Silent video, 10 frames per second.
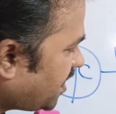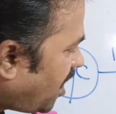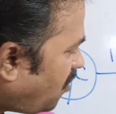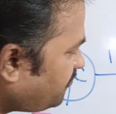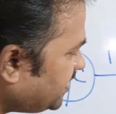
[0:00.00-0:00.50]

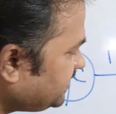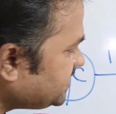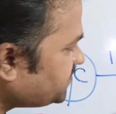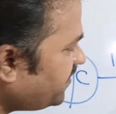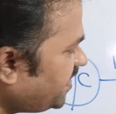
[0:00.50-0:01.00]
After
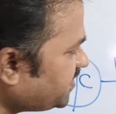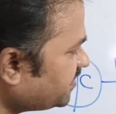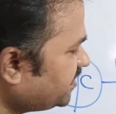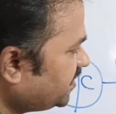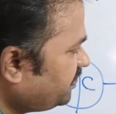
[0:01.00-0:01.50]
this
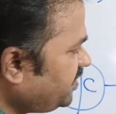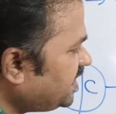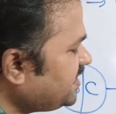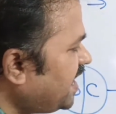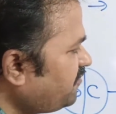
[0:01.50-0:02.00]
1, we
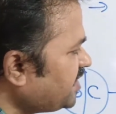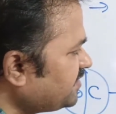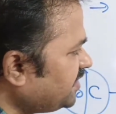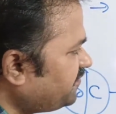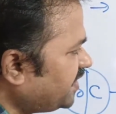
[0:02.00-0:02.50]
can have
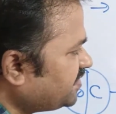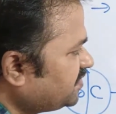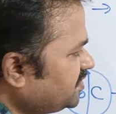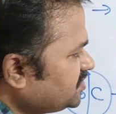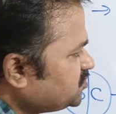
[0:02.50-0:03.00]
another 1.
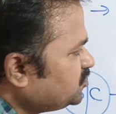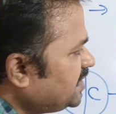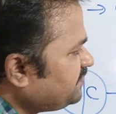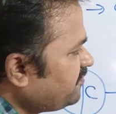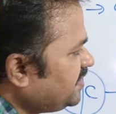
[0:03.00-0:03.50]
So,
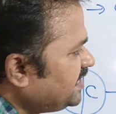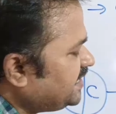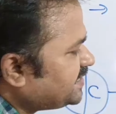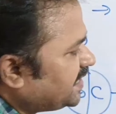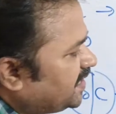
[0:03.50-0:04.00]
that we will
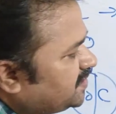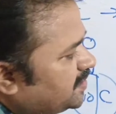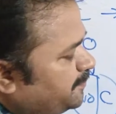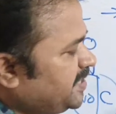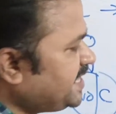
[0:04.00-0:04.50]
get
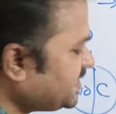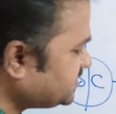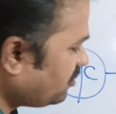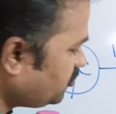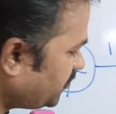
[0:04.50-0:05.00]
B as
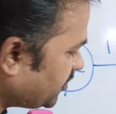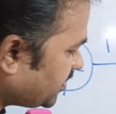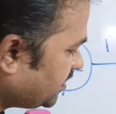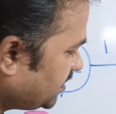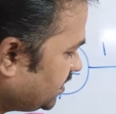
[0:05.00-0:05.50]
the output.
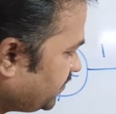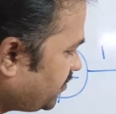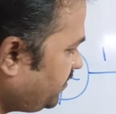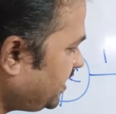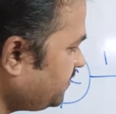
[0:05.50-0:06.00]

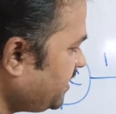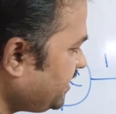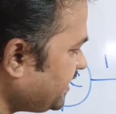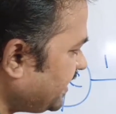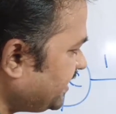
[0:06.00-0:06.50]
So, we can
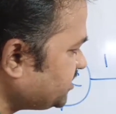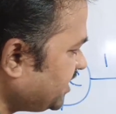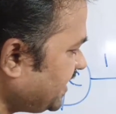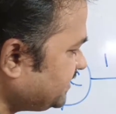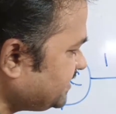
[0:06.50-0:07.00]
make a
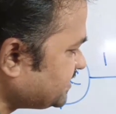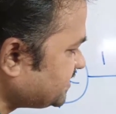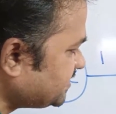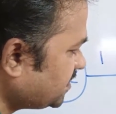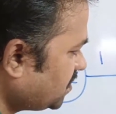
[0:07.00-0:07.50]
connection like
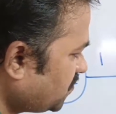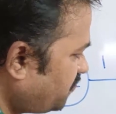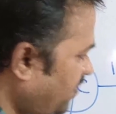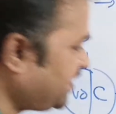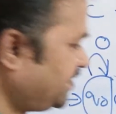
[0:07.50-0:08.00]
this.
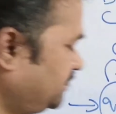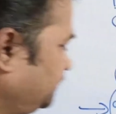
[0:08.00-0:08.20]
1.